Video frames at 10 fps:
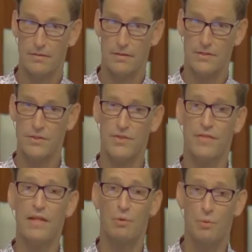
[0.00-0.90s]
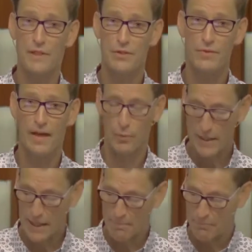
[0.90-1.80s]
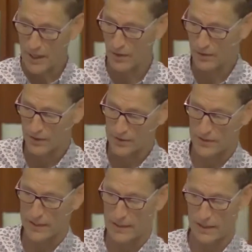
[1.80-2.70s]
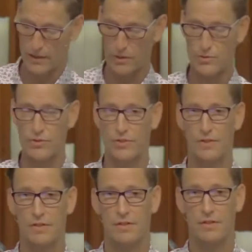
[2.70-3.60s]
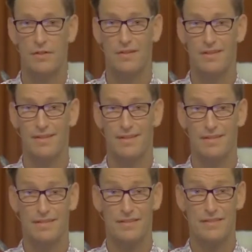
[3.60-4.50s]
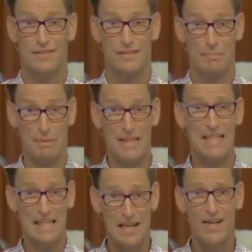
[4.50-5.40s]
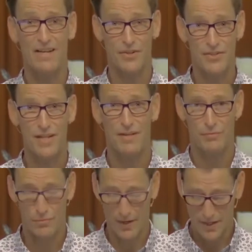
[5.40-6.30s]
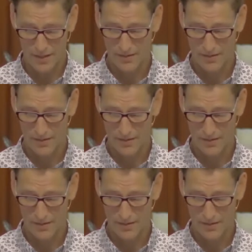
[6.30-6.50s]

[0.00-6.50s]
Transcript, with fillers: Because here's the thing when we do that, we get perilously close to playing God ourselves, right?